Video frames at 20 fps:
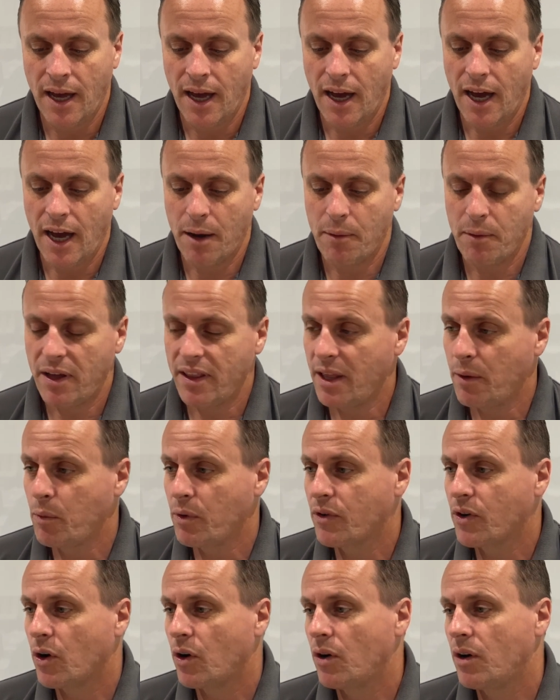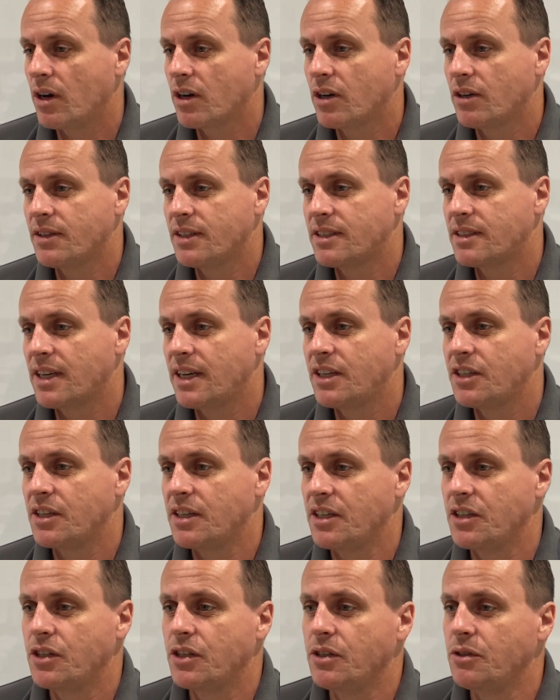And then we've got all our condensation
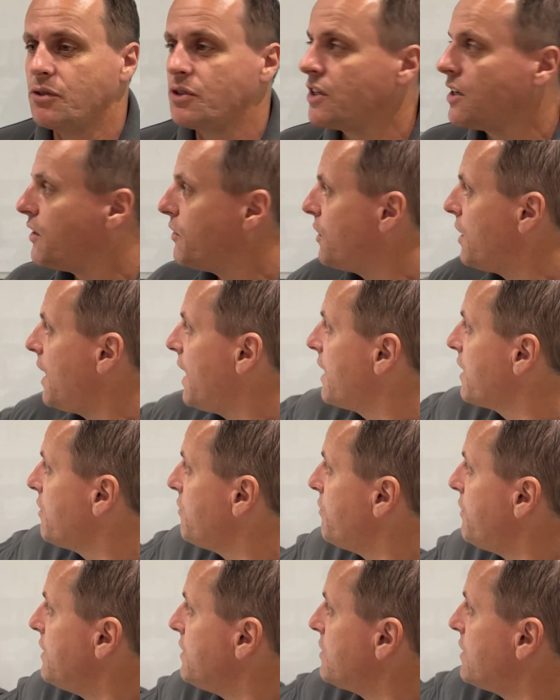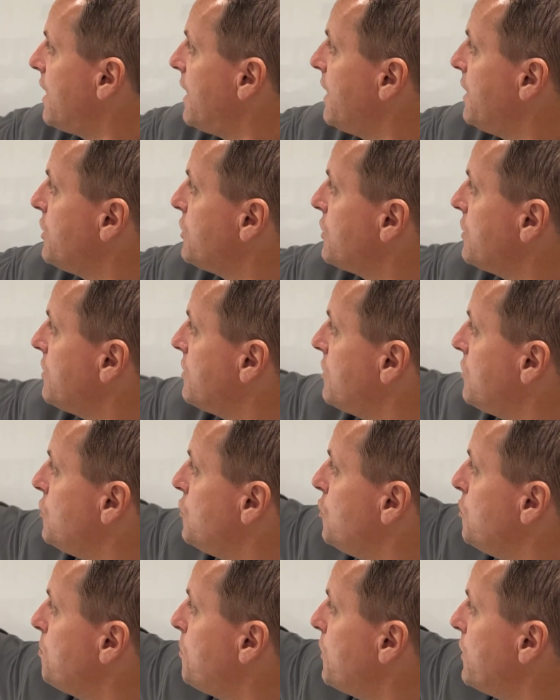issues, the lack of ventilation, the
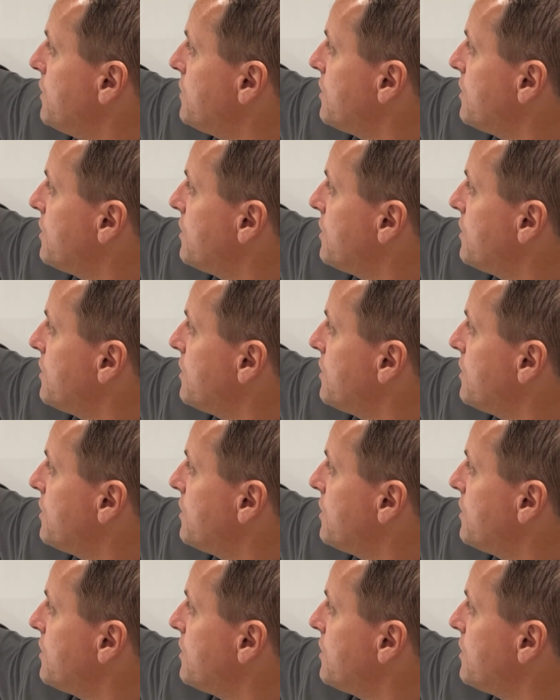dew points